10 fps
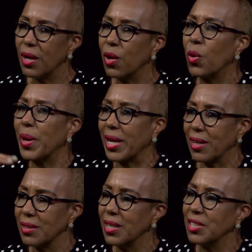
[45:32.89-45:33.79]
quicker,
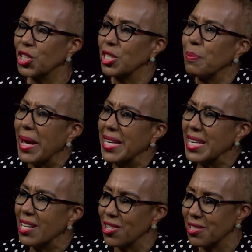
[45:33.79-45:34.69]
not just by
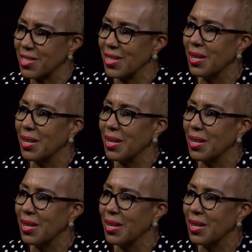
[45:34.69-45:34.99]
years,